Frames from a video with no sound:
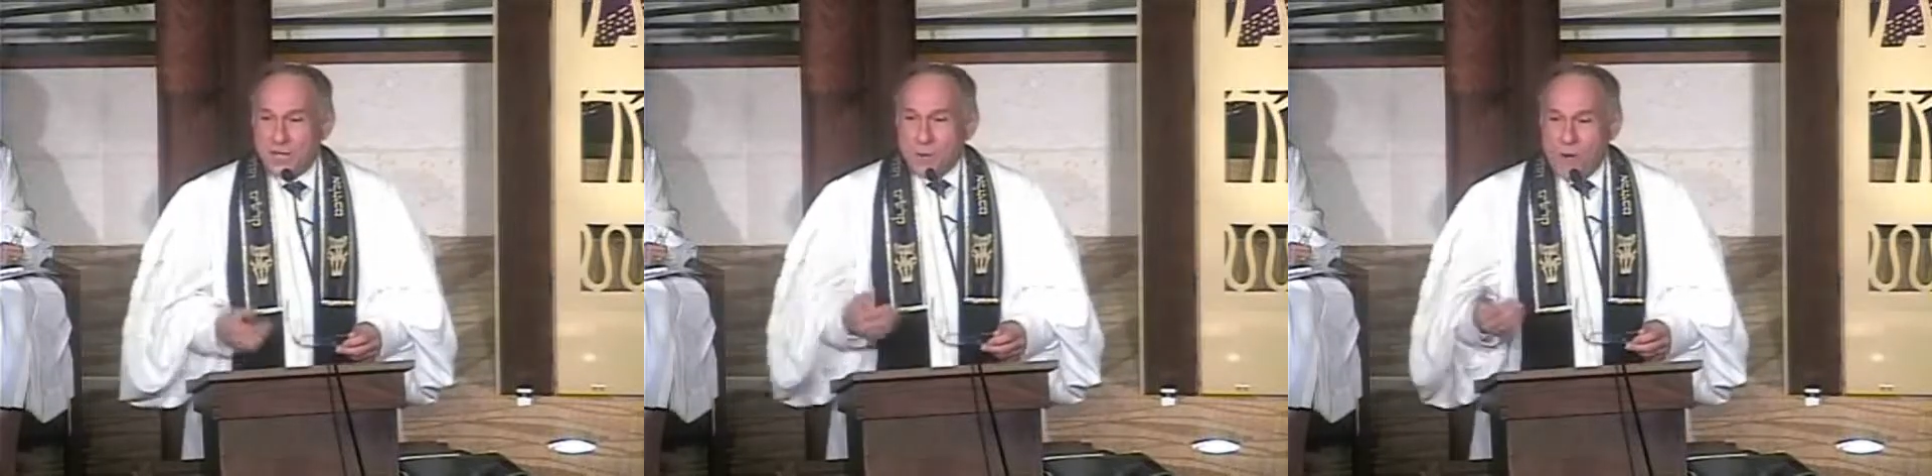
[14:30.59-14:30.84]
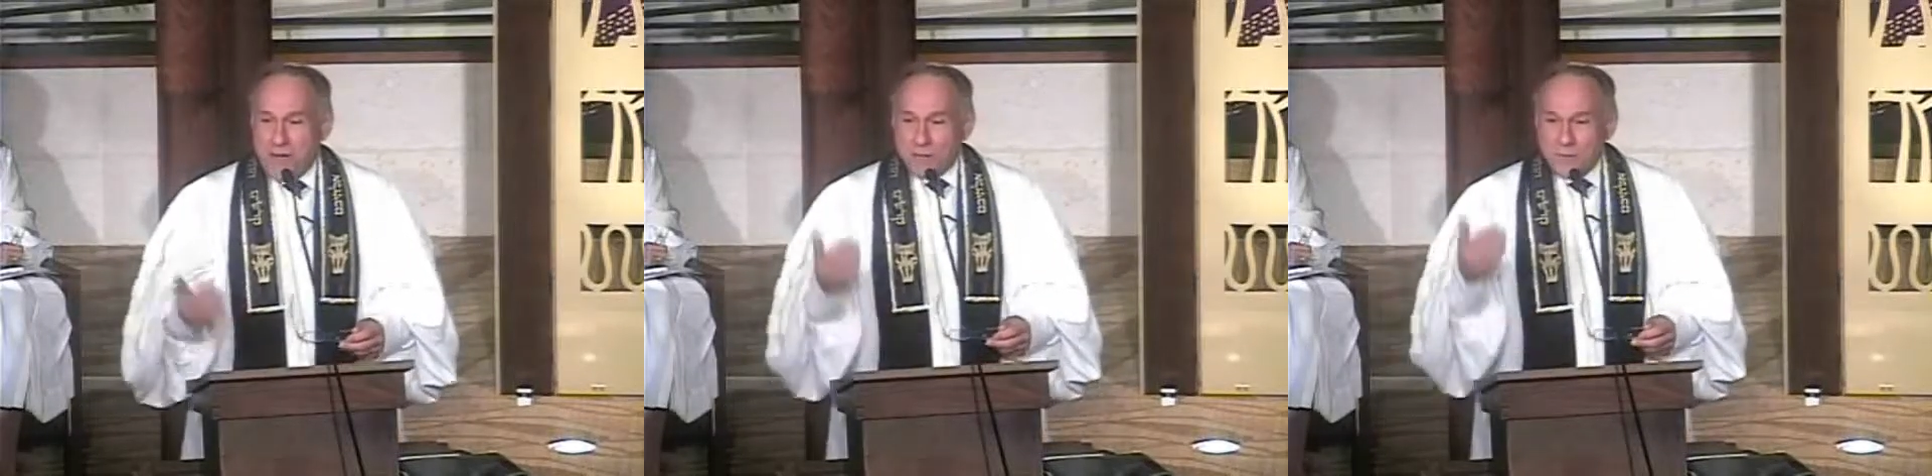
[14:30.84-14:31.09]

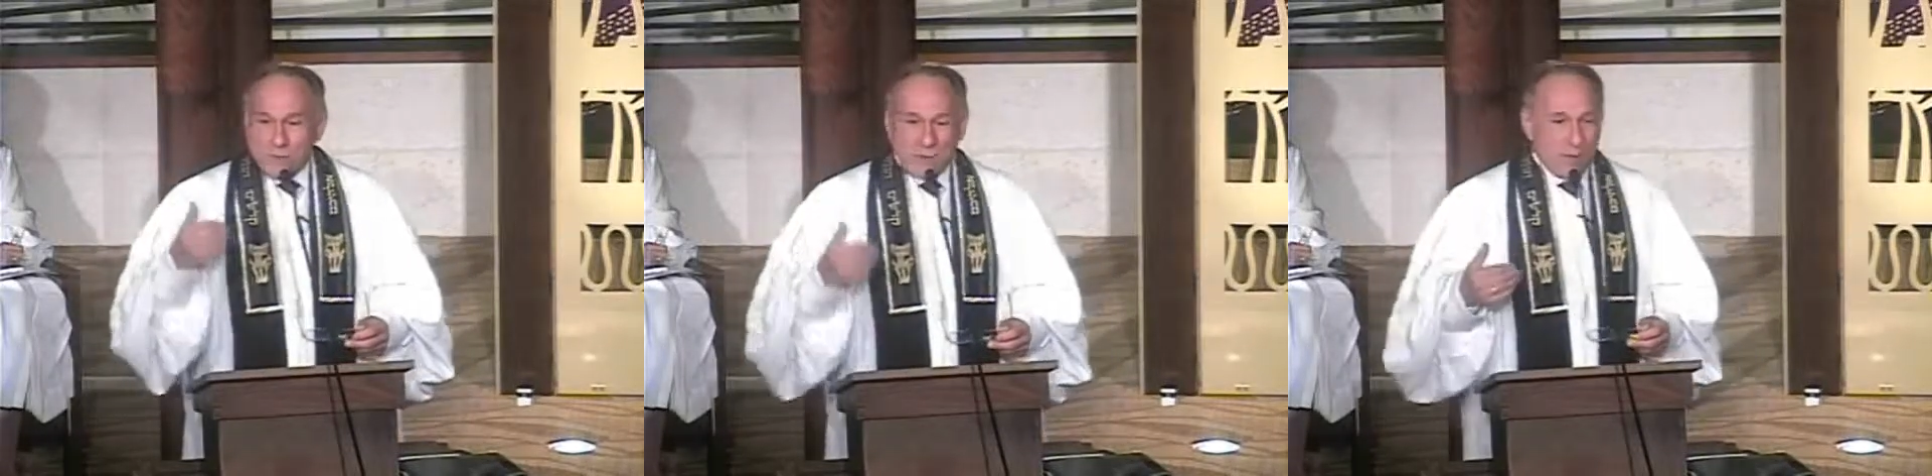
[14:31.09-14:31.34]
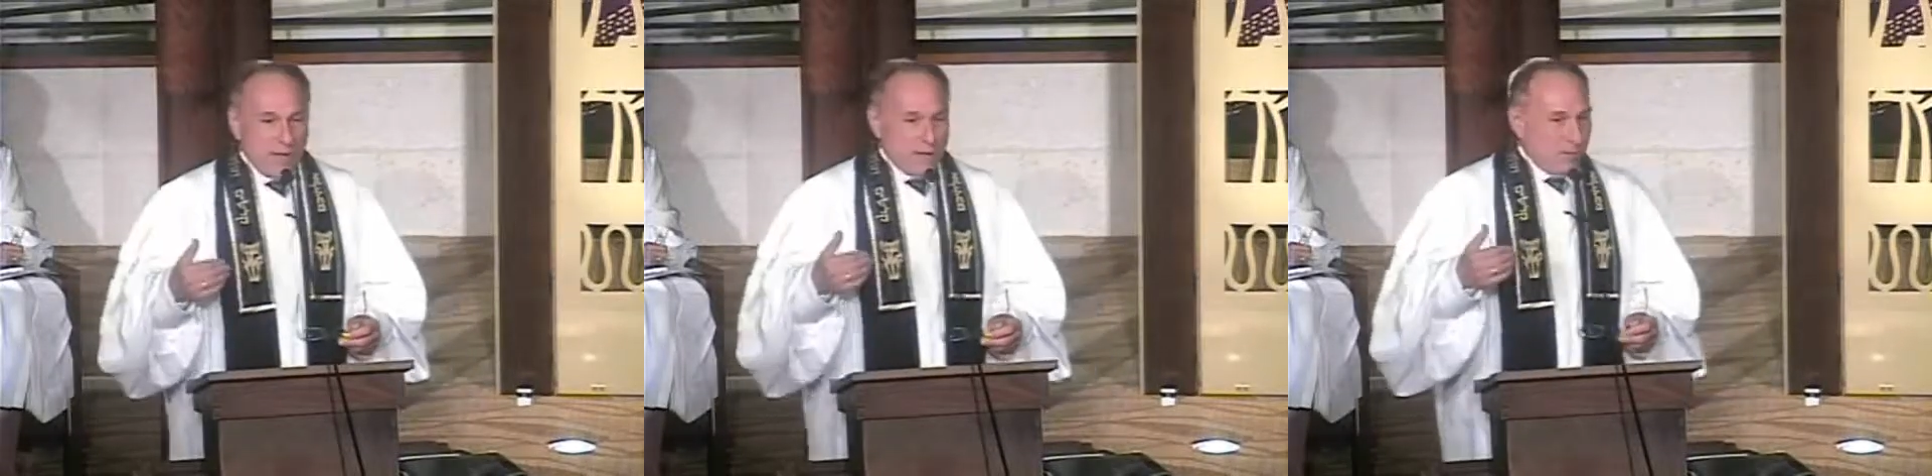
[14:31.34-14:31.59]
Why would
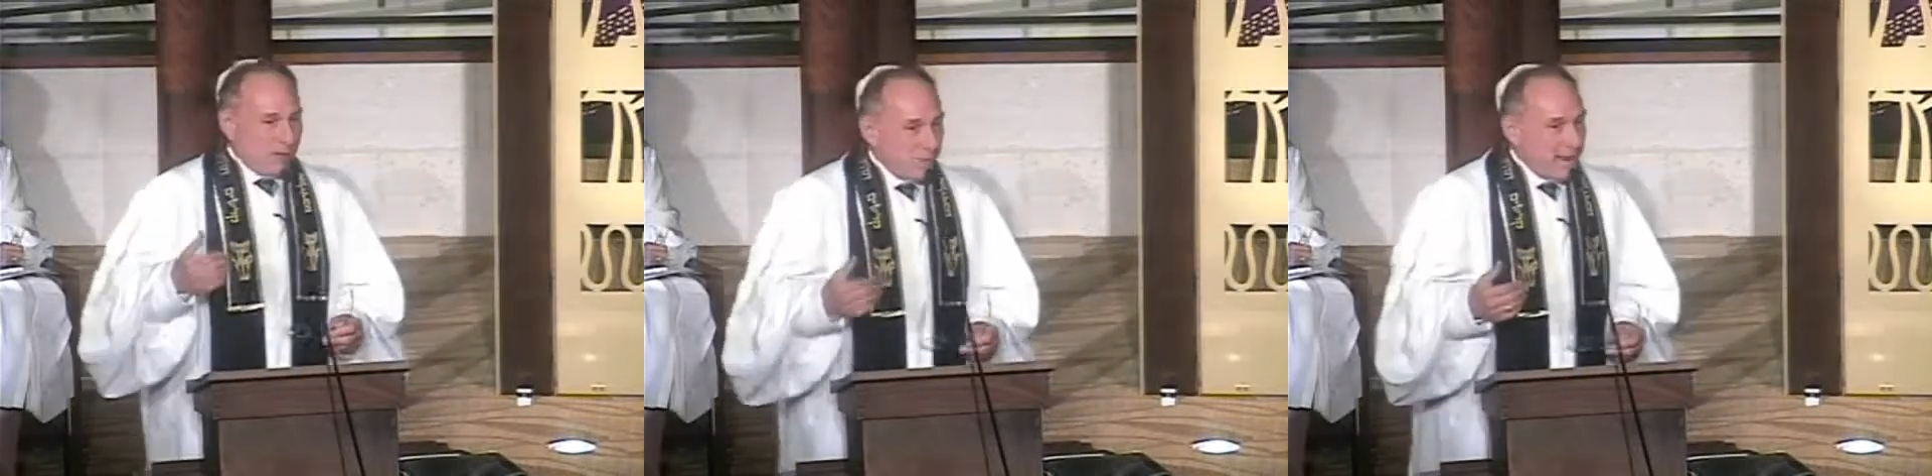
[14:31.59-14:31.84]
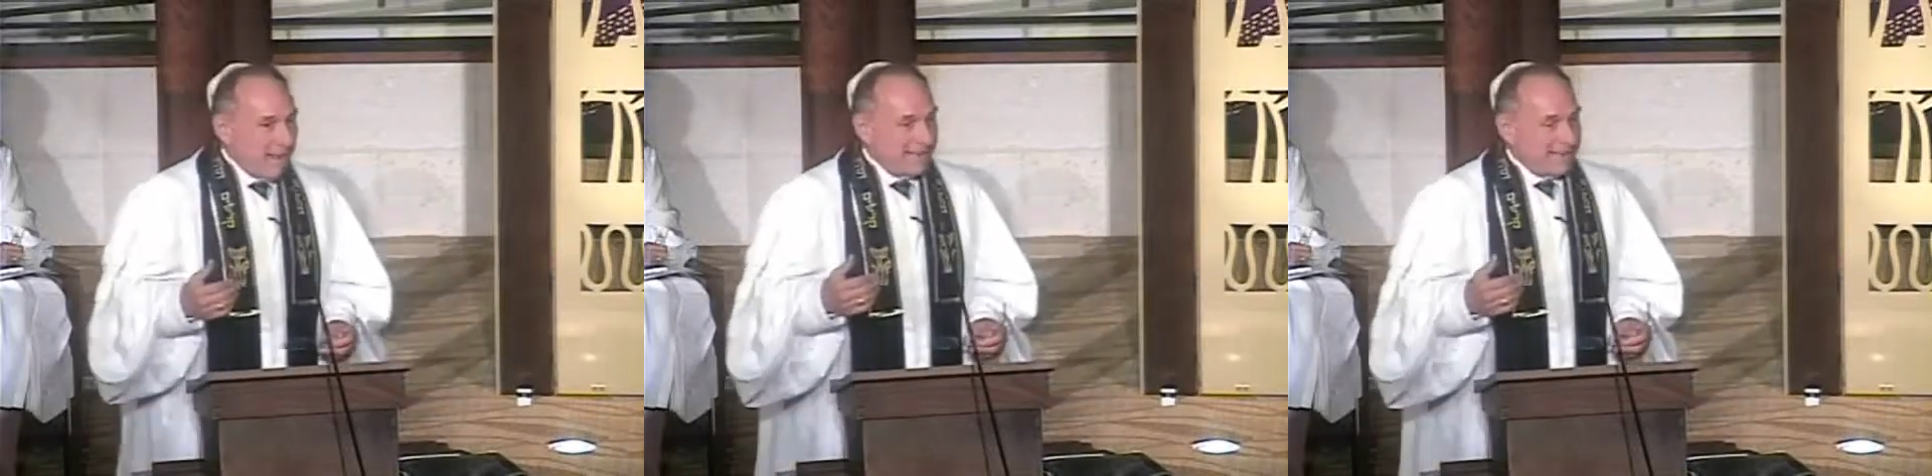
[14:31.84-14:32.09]
we want to
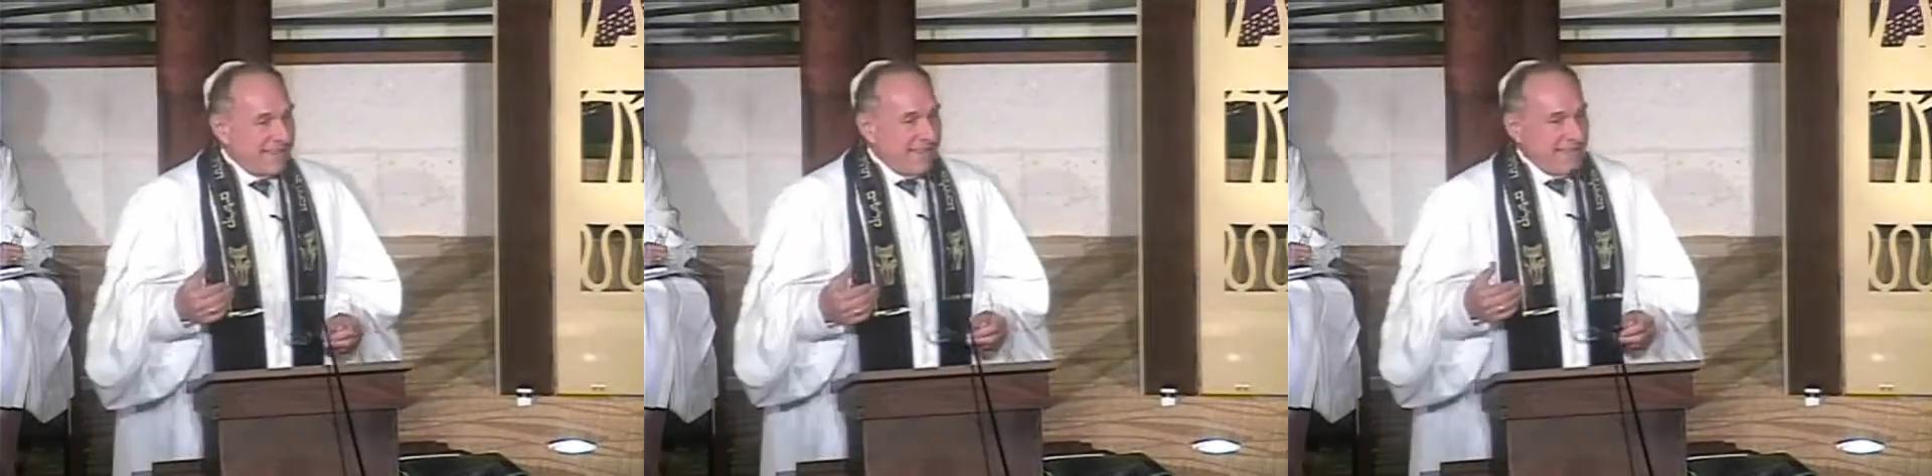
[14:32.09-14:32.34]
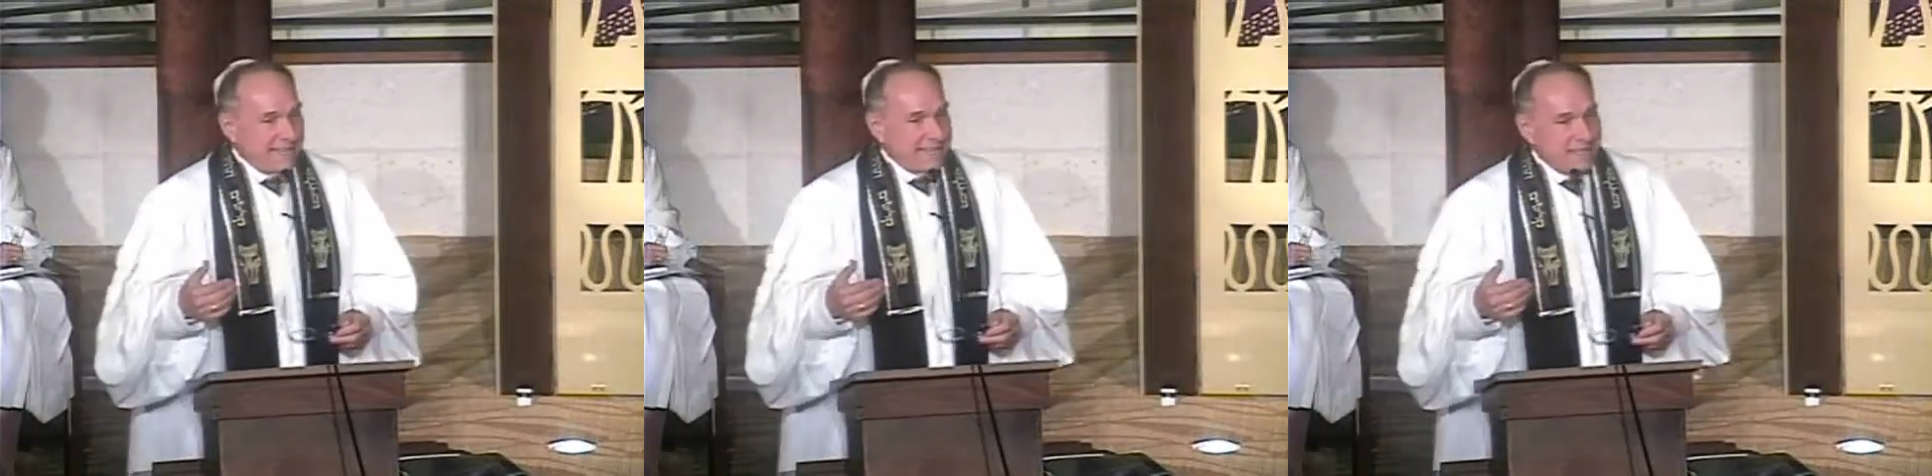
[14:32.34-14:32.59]
regret at
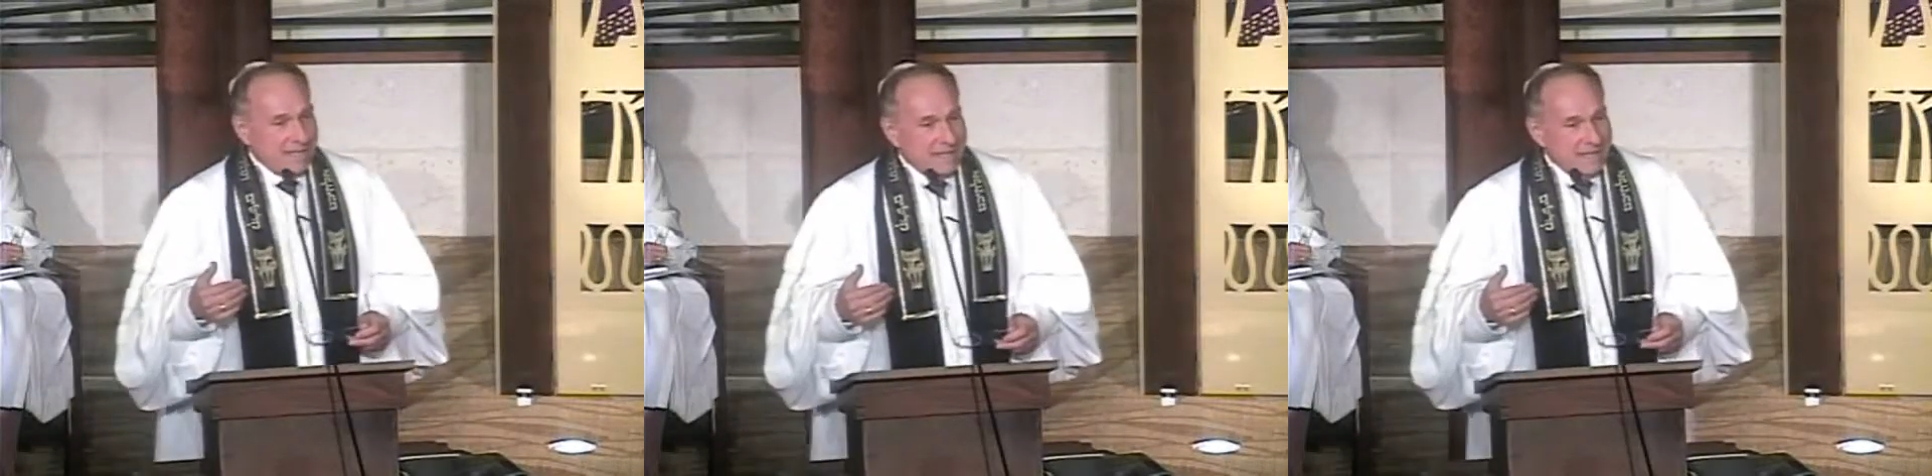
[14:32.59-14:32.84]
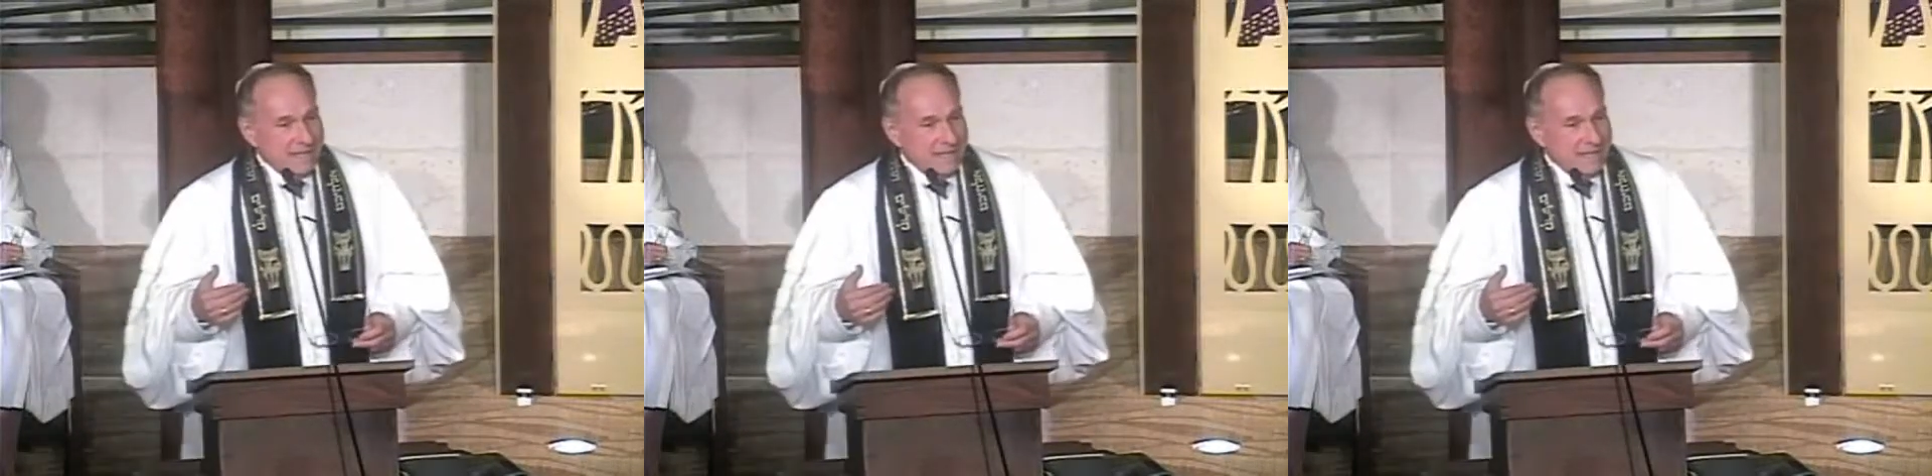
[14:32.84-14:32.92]
the end